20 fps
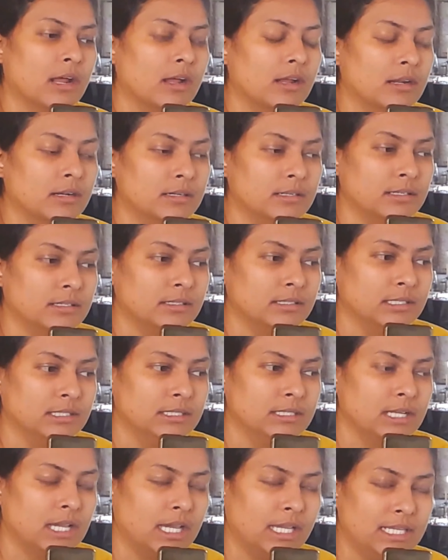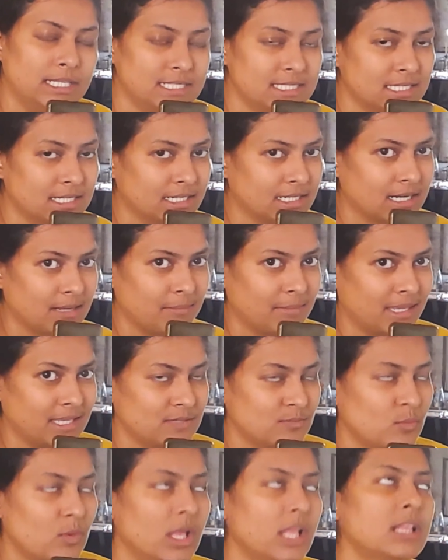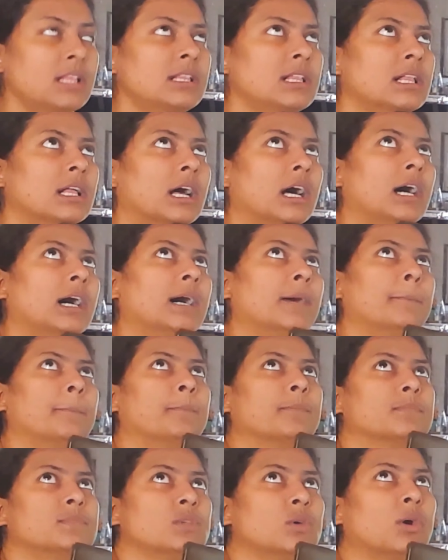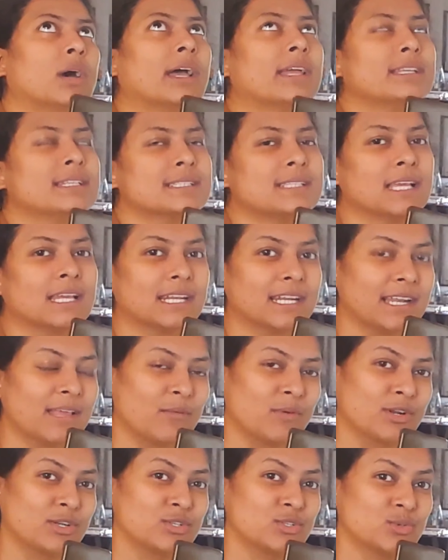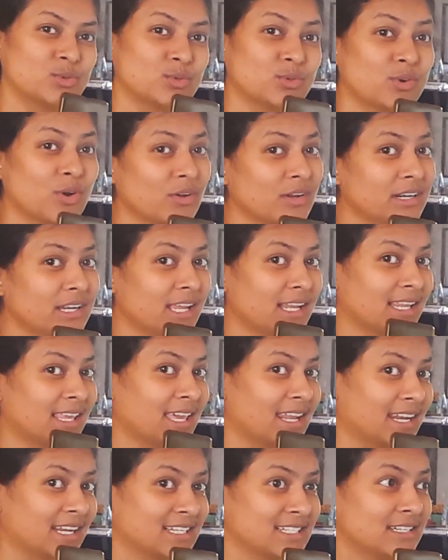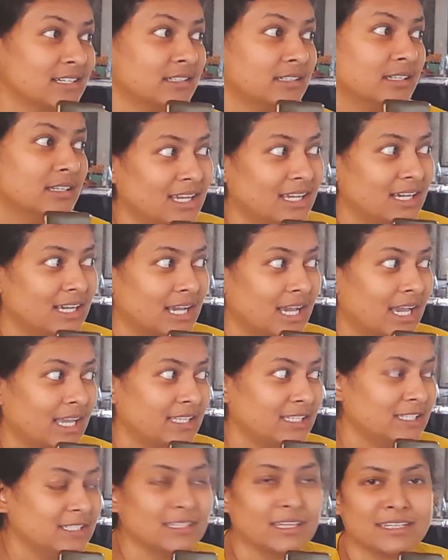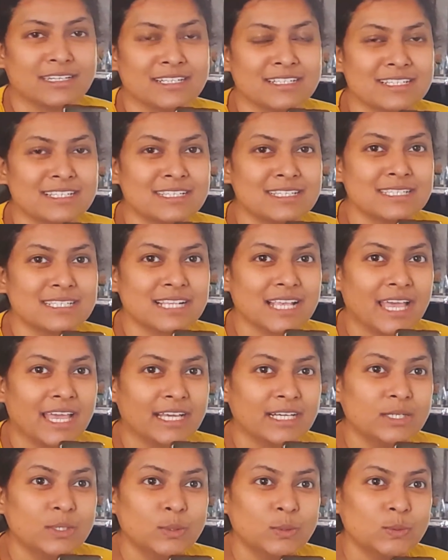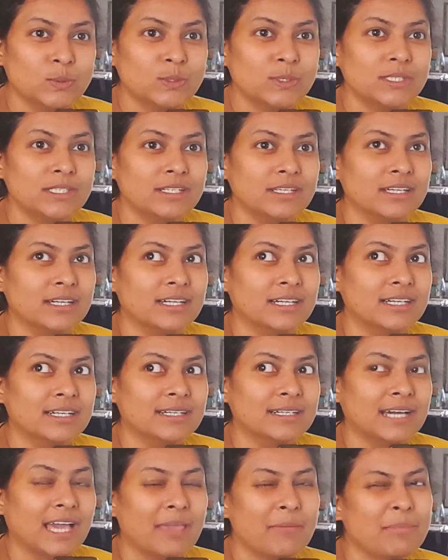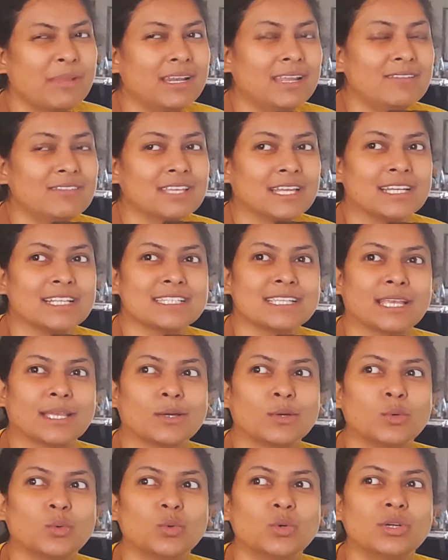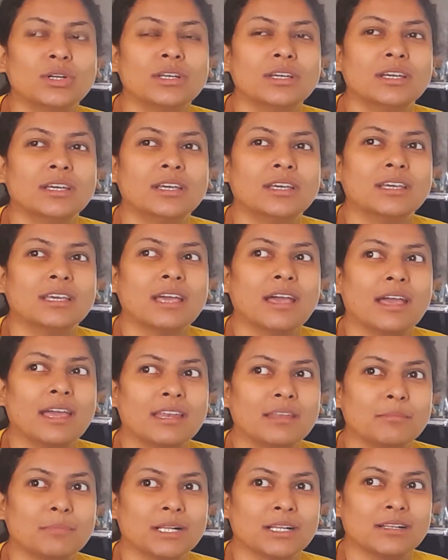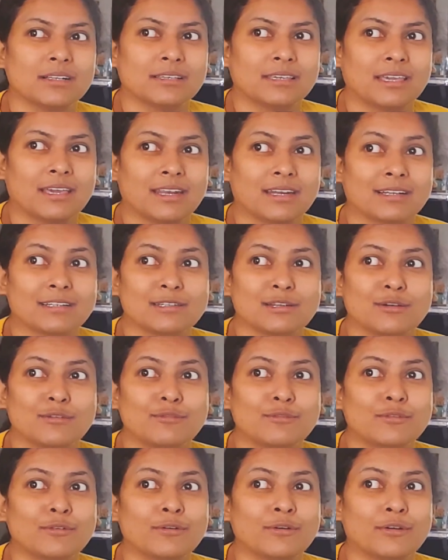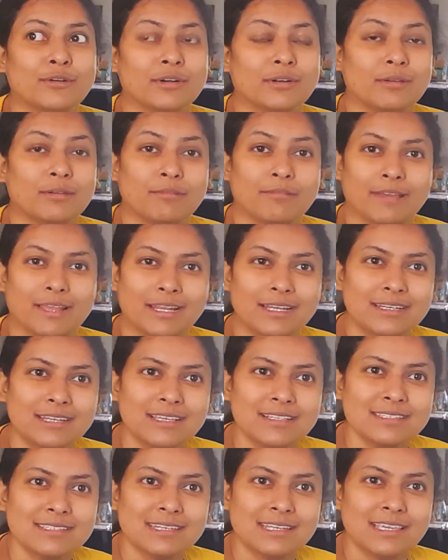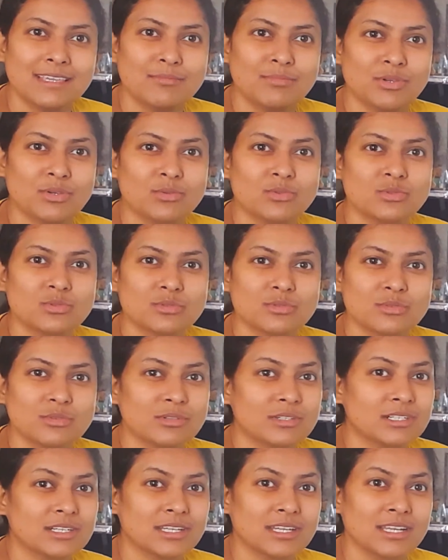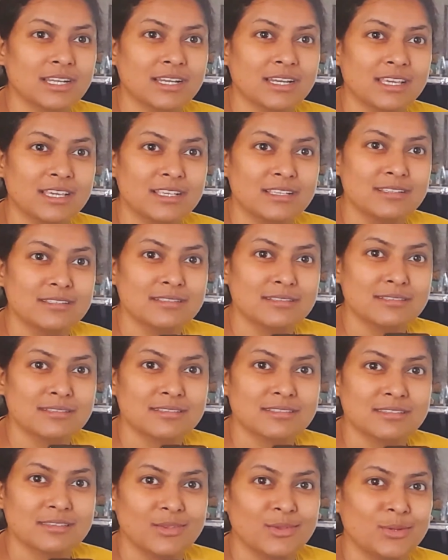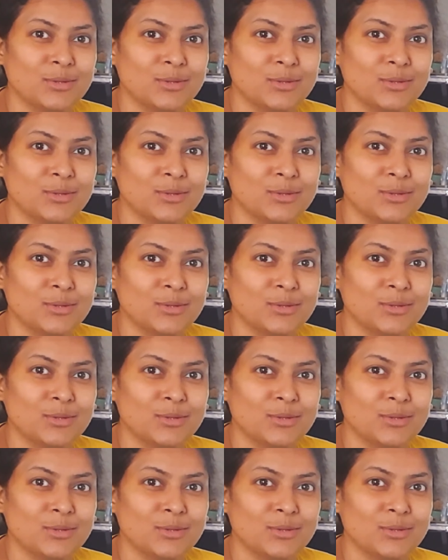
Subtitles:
on Instagram as well. So I decided I want to do Crocodile Character. I think that is a cool, I believe that is a cool animal character for Valentine's Day, because crocodile is,